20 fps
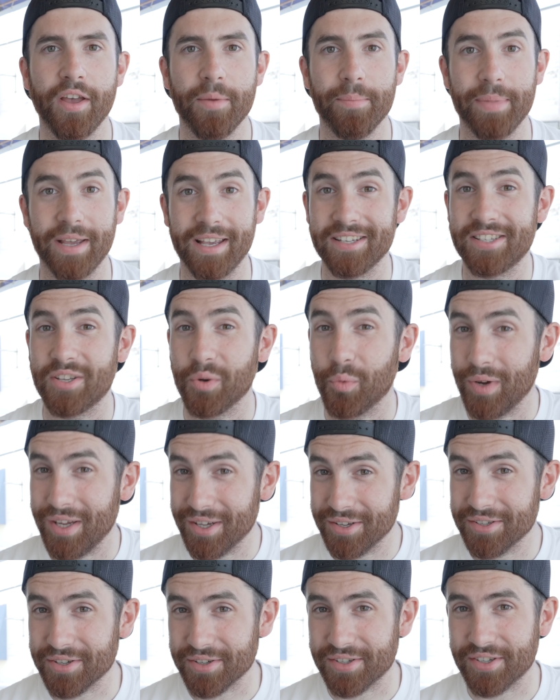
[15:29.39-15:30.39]
because the
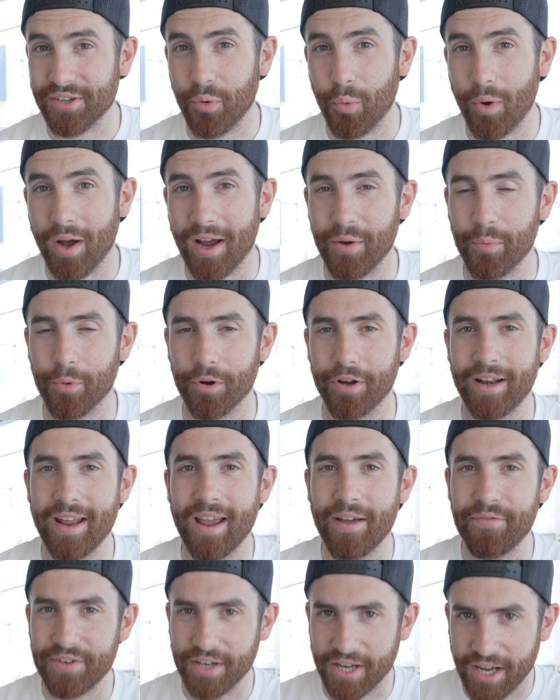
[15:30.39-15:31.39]
wheels are so wide, we're gonna
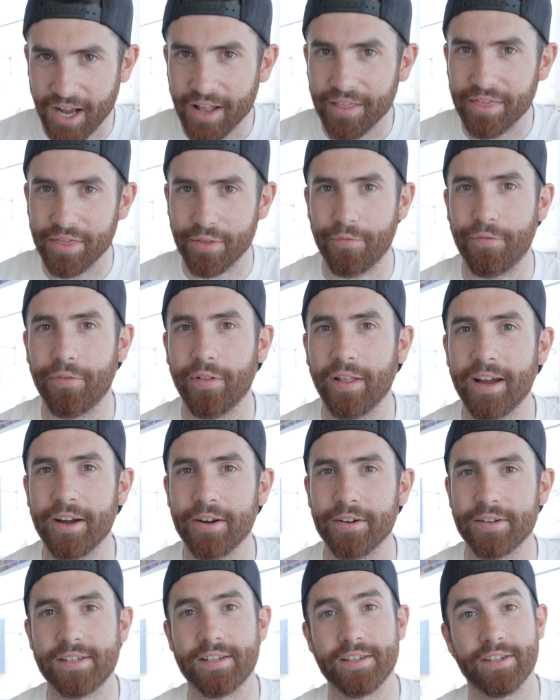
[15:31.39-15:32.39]
have to cut the
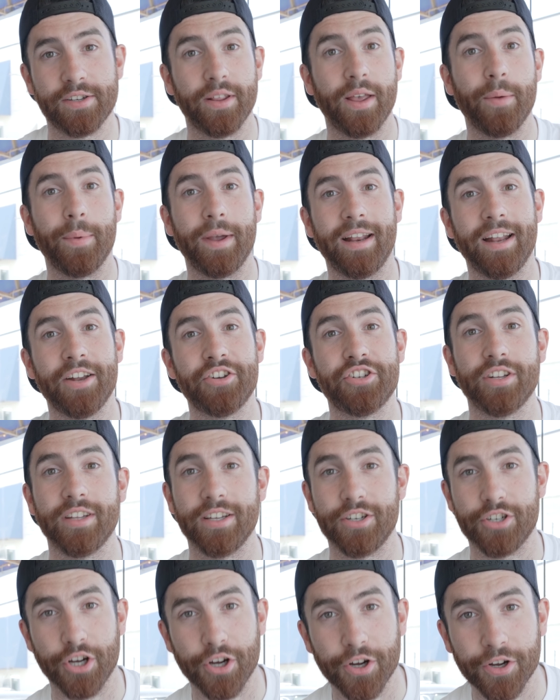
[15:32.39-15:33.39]
flares so that we can
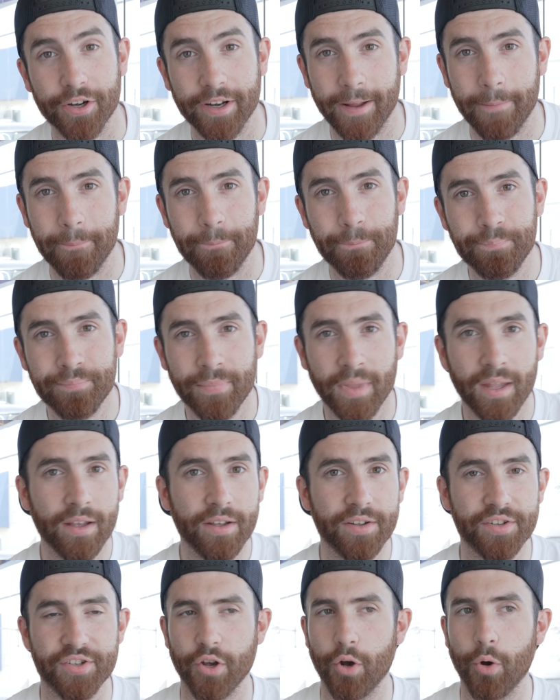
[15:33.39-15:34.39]
actually turn it.
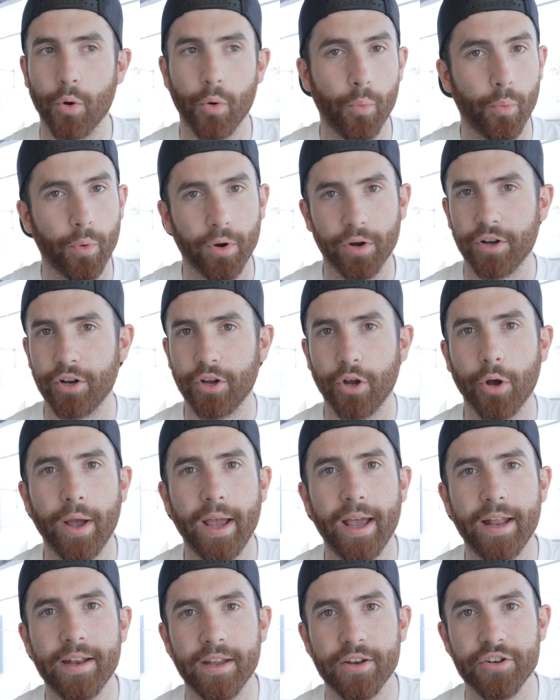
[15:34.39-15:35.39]
So we're gonna go
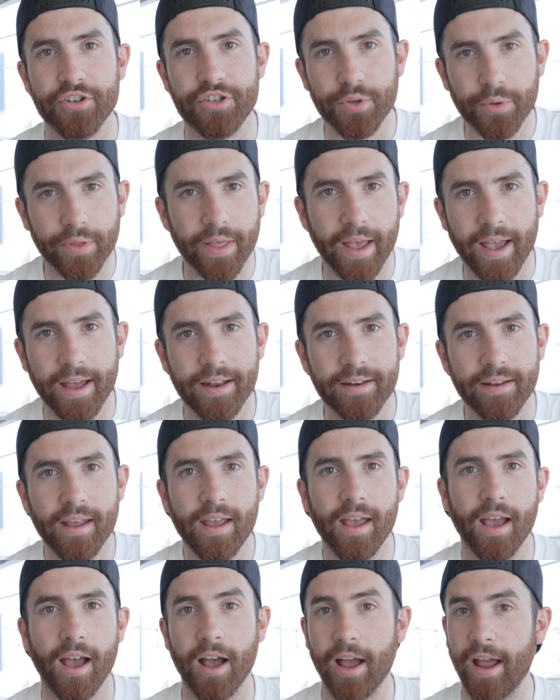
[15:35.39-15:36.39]
ahead and do that,
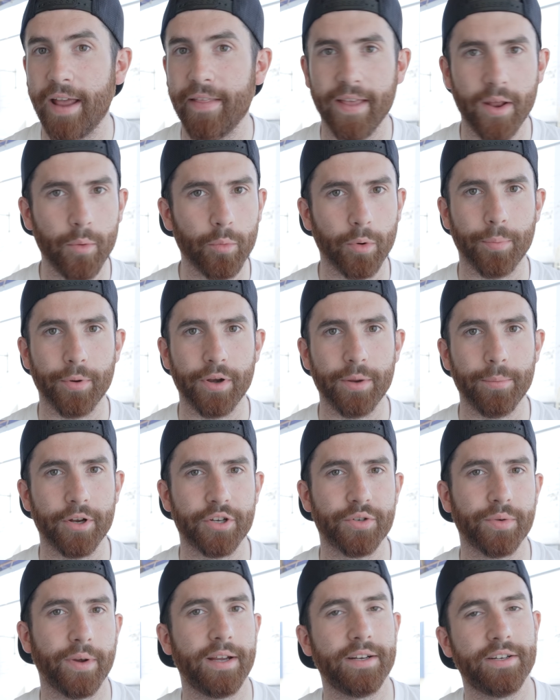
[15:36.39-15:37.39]
and then we're pretty
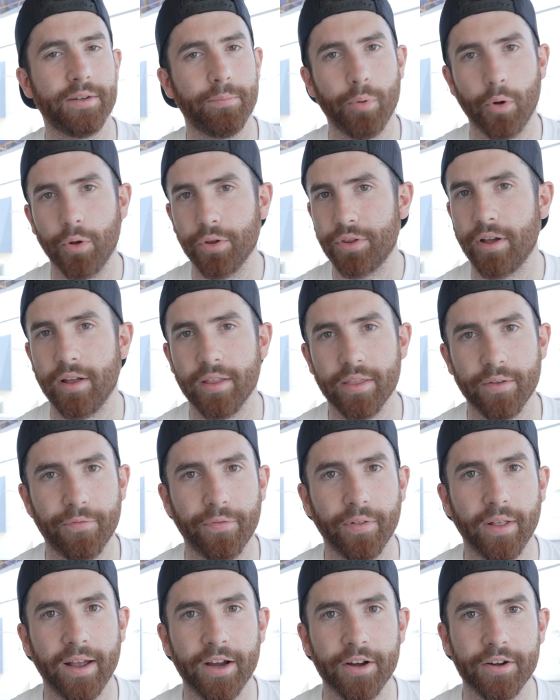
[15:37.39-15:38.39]
much ready to bolt on the
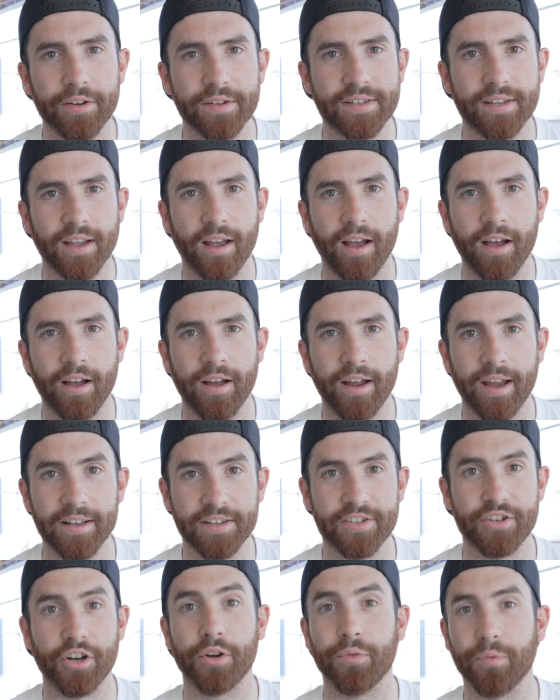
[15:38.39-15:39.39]
flares and
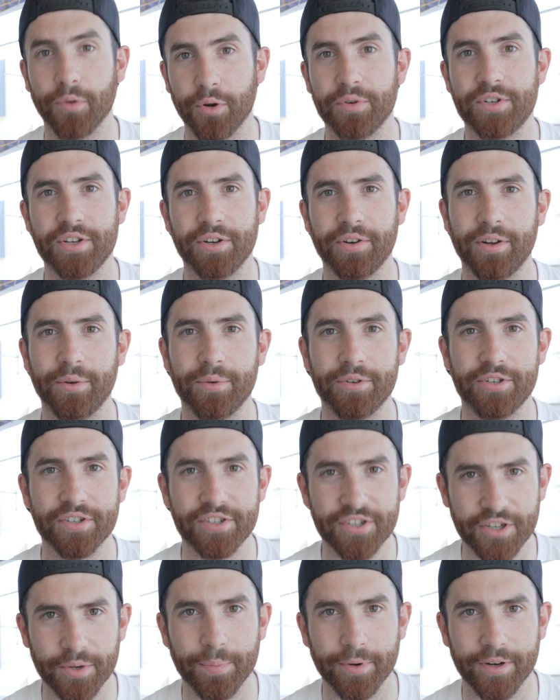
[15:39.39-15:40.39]
start road tuning, which
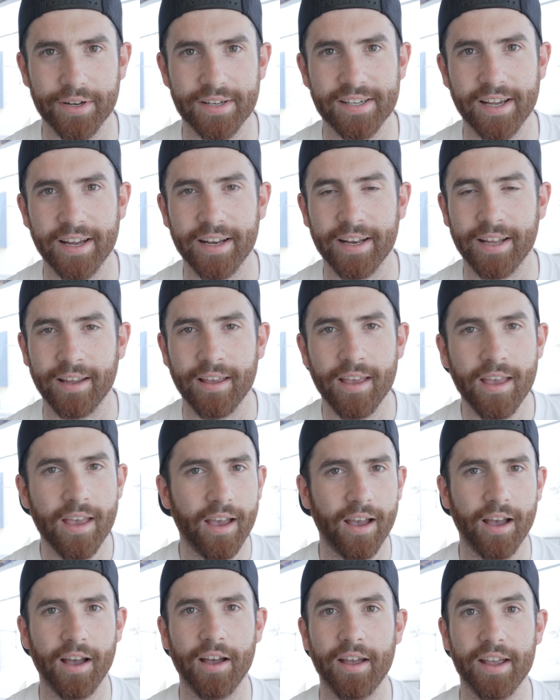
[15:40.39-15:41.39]
is super exciting,
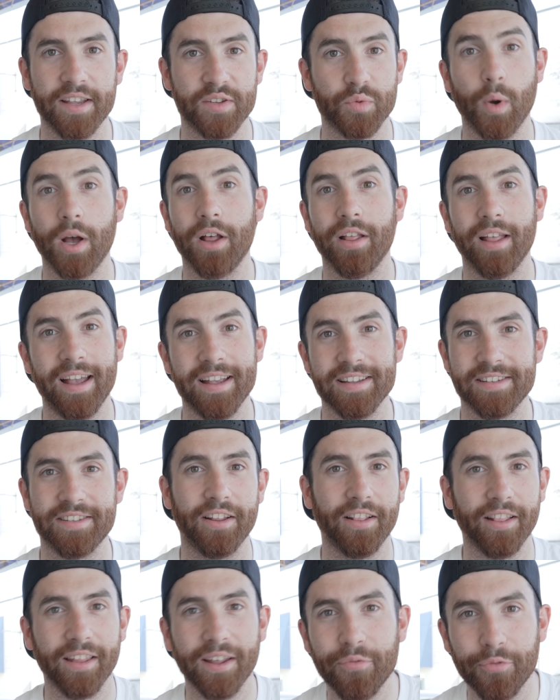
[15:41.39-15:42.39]
as well as
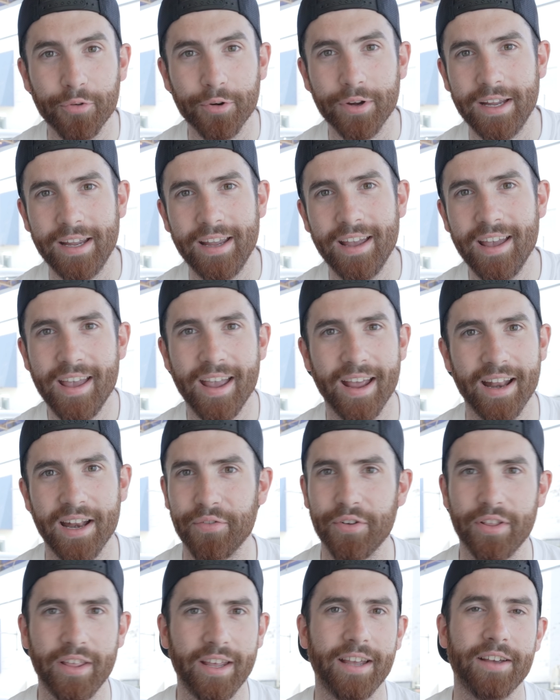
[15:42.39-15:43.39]
the livery and
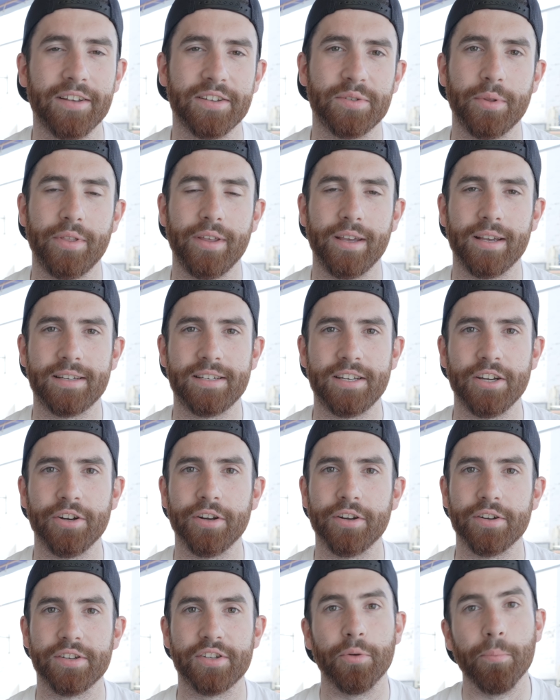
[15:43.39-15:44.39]
everything else with the
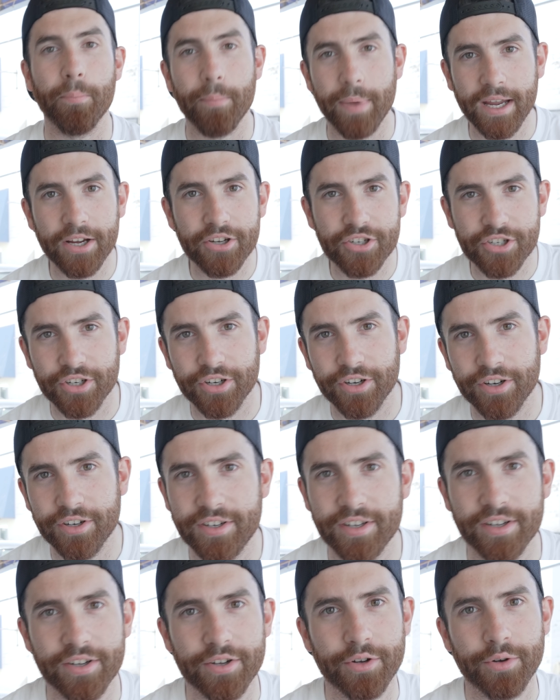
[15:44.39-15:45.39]
exterior. So make sure
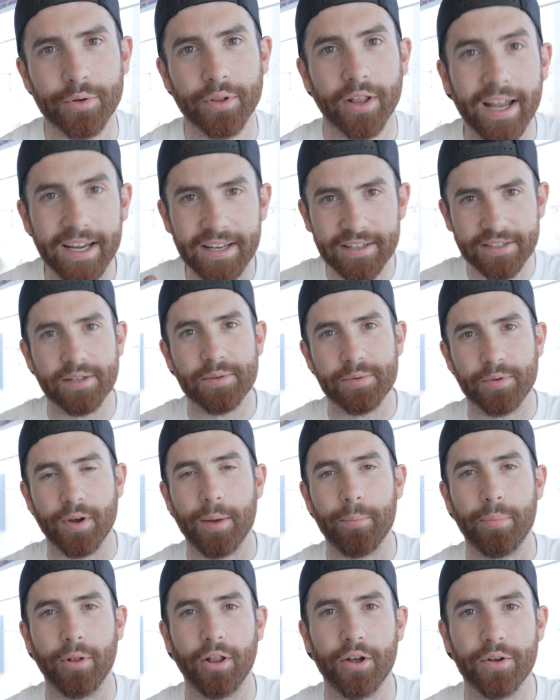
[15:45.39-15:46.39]
to like and
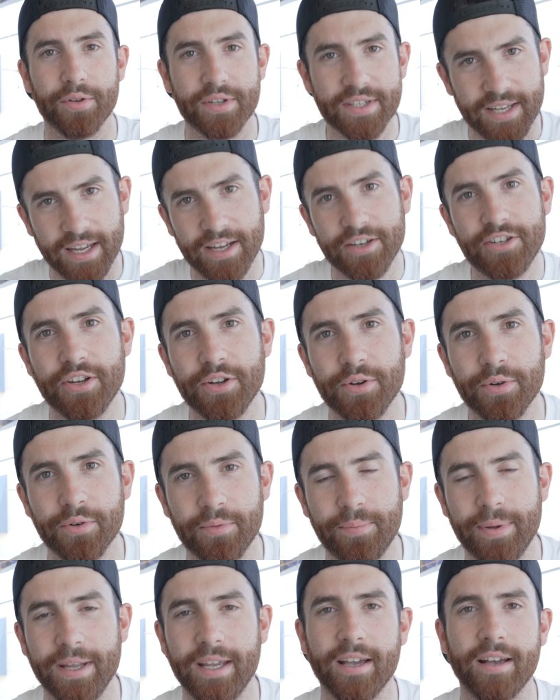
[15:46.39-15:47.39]
subscribe below. Stay
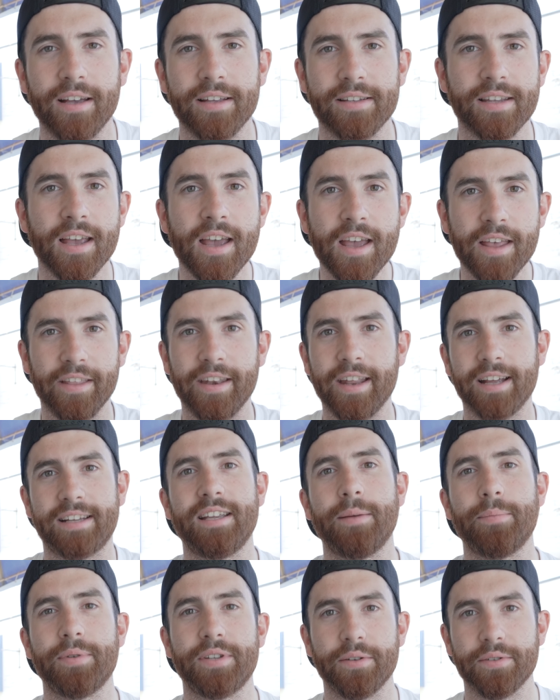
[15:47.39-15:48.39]
tuned because the
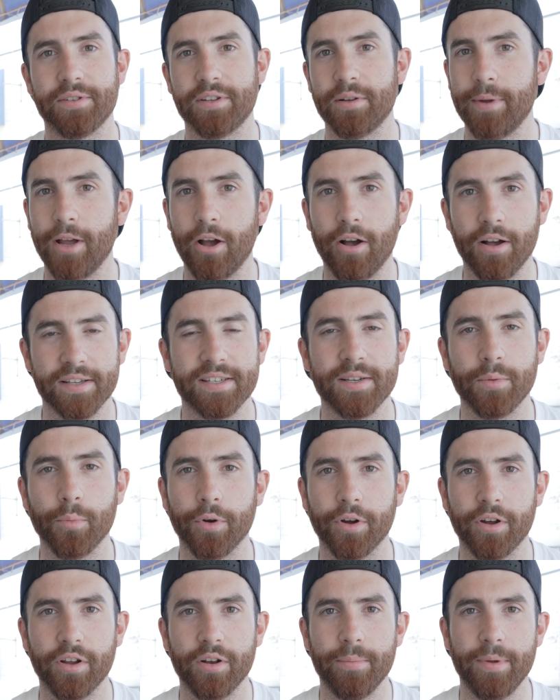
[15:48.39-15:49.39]
next episode is gonna be awesome.
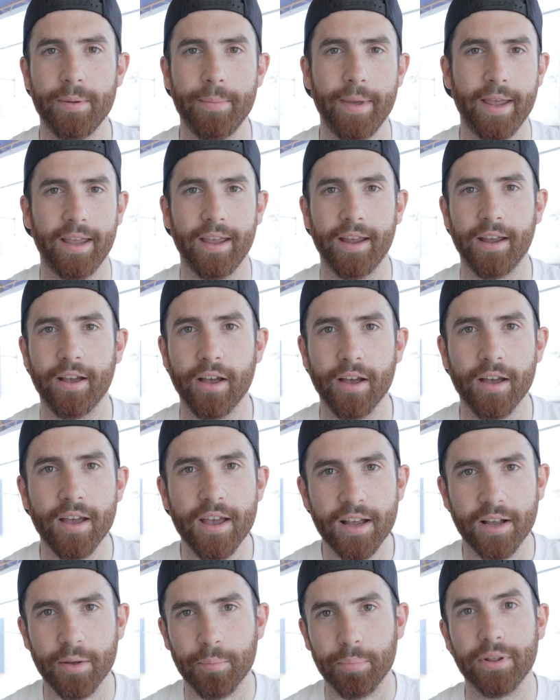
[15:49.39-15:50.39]
We're gonna be making a
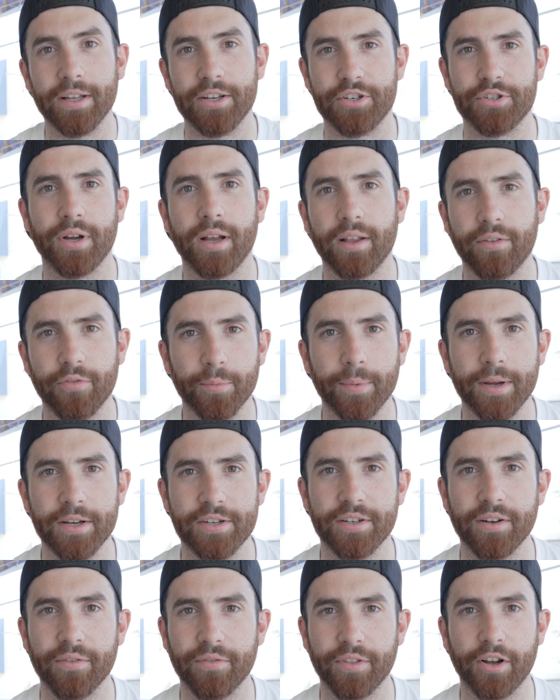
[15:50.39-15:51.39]
complete
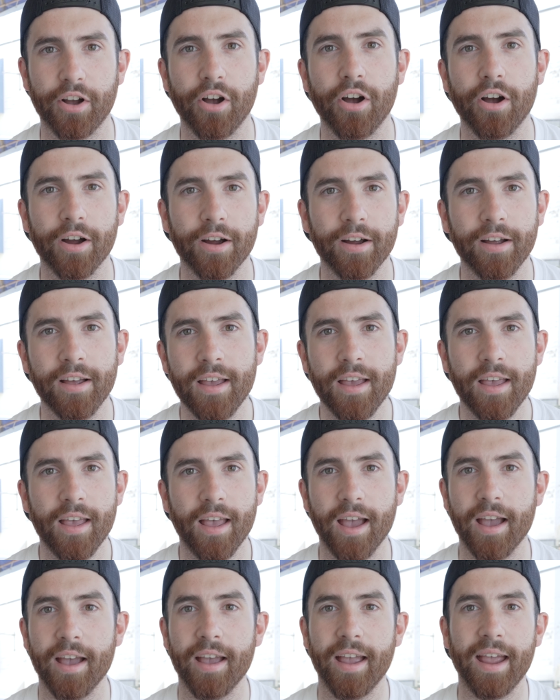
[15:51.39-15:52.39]
transformation of the car,
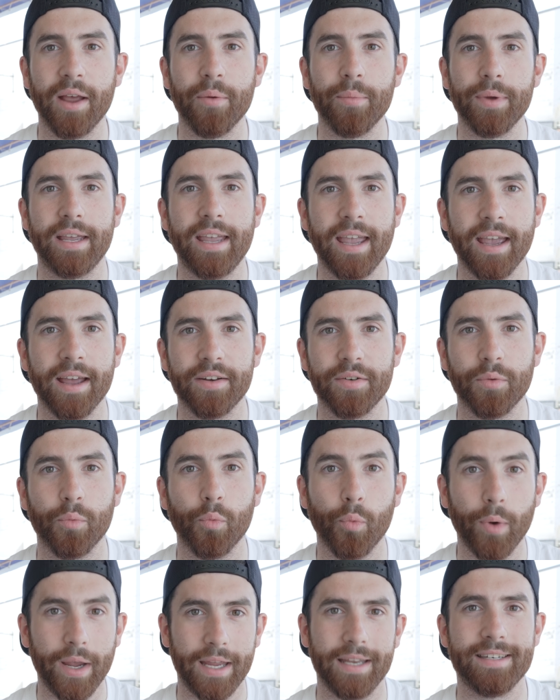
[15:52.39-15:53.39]
and we
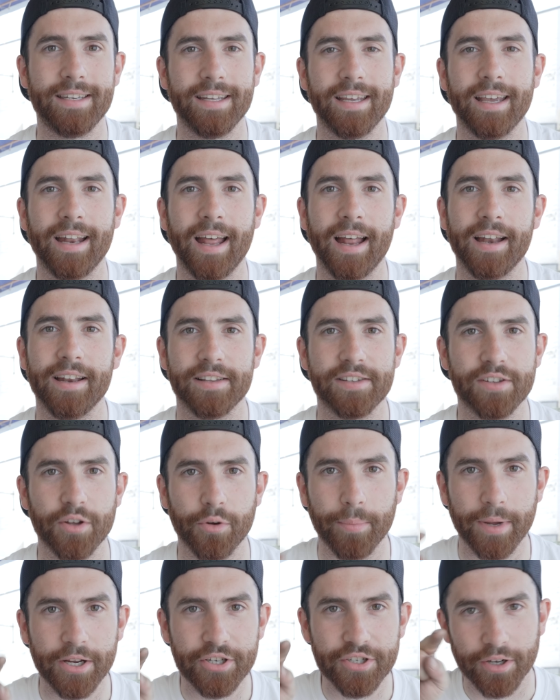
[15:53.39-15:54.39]
can't wait to get at it.
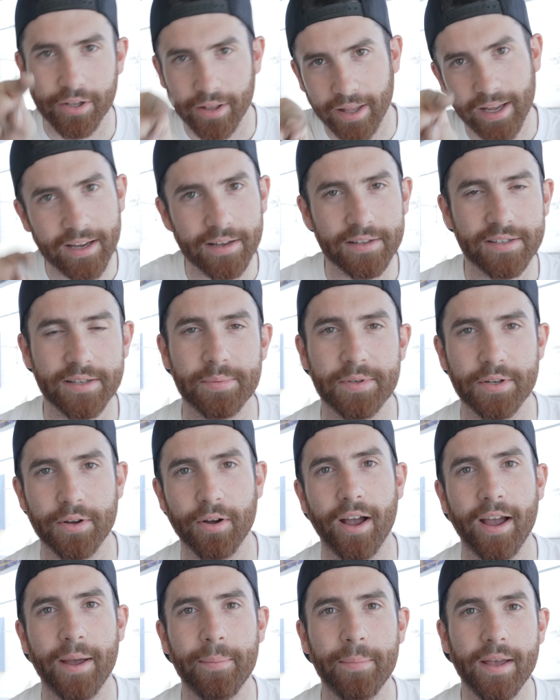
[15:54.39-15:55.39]
So make sure to like and
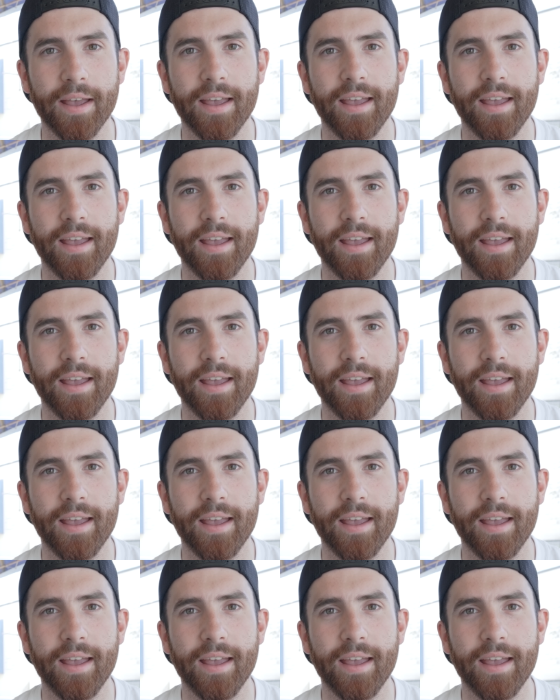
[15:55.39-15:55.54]
subscribe,